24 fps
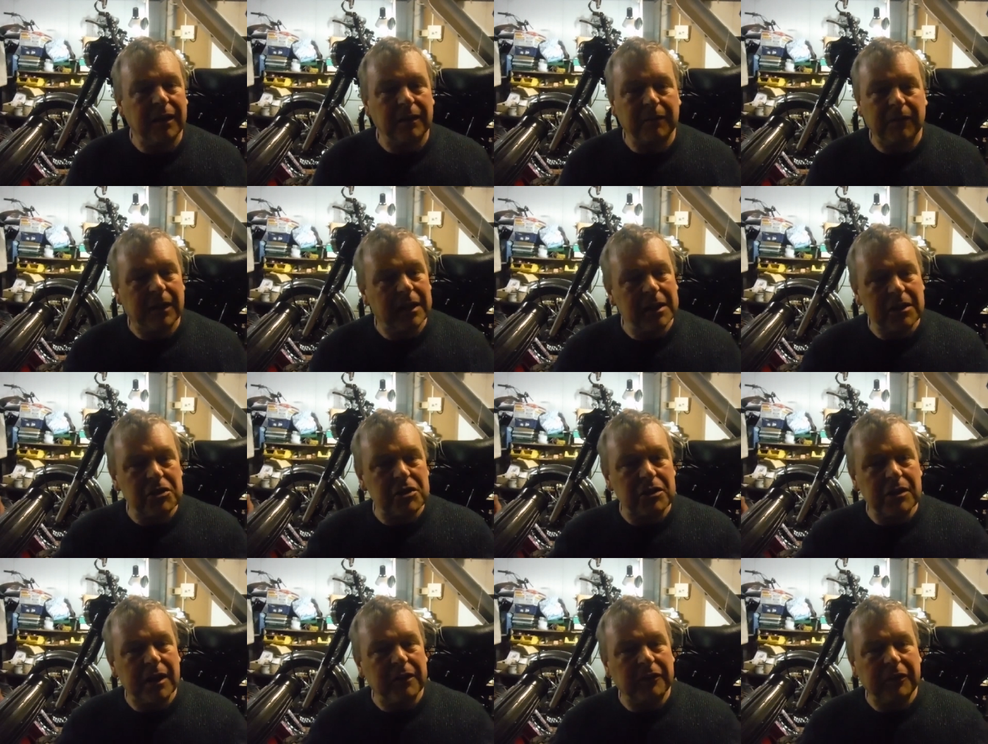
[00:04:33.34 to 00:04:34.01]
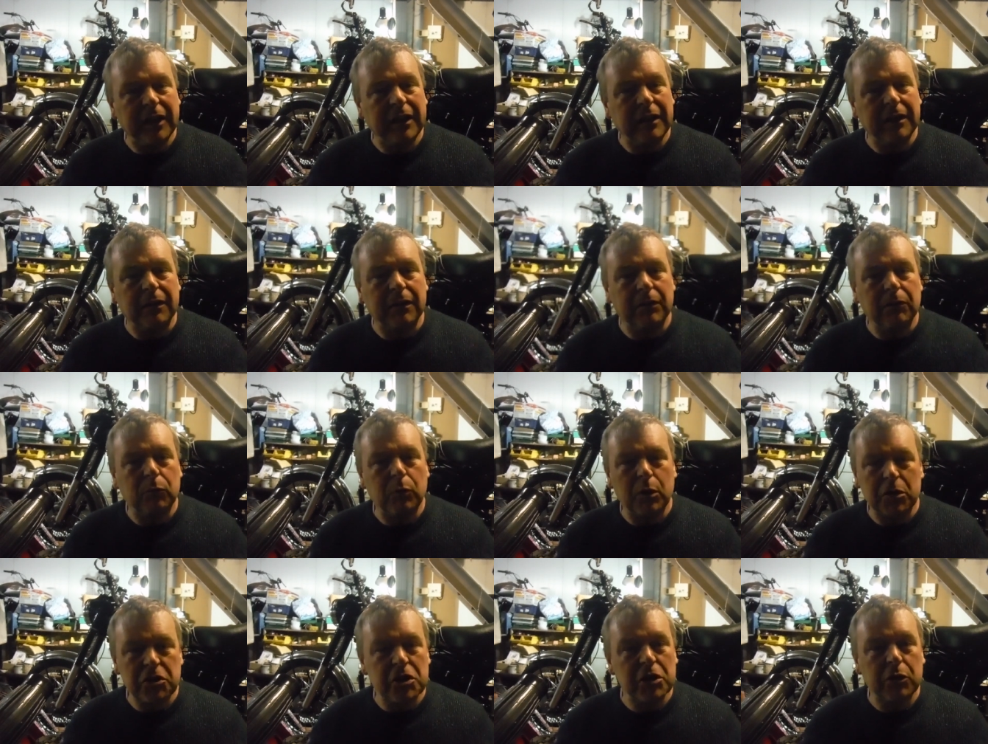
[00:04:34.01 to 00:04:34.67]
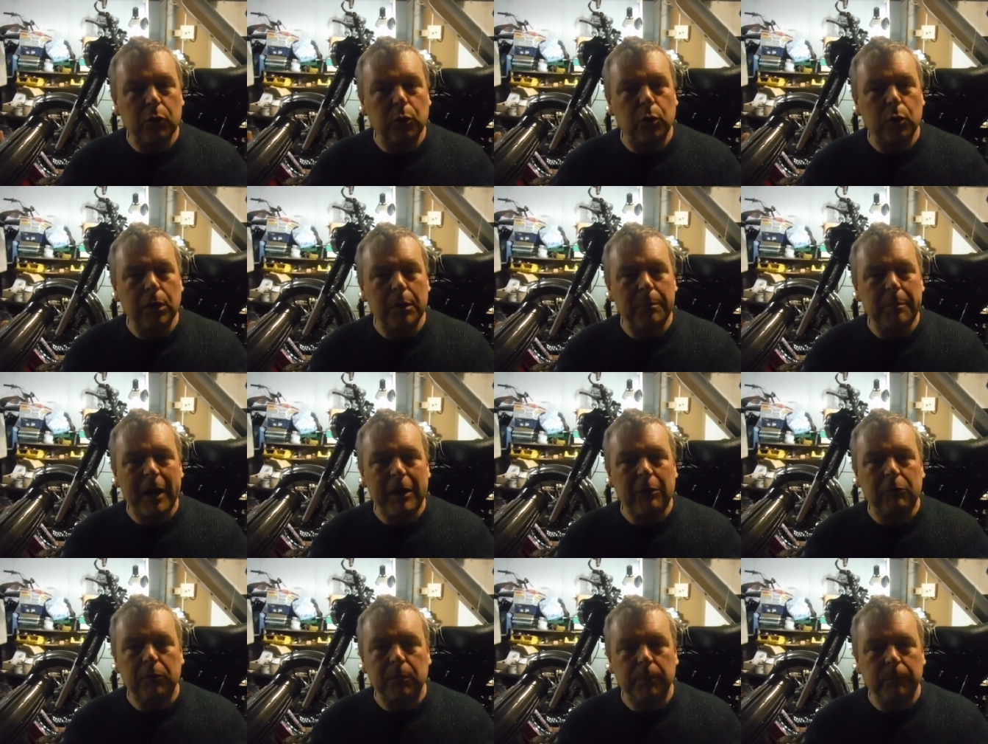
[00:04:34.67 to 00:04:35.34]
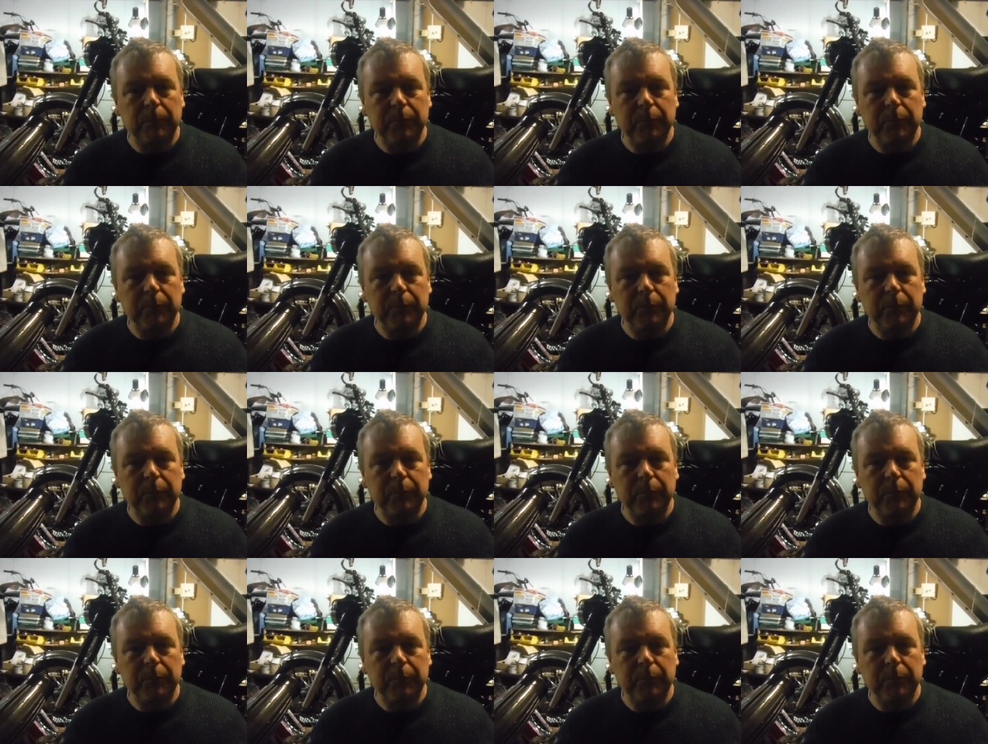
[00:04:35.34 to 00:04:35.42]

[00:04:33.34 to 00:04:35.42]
it's nothing. What's it all about?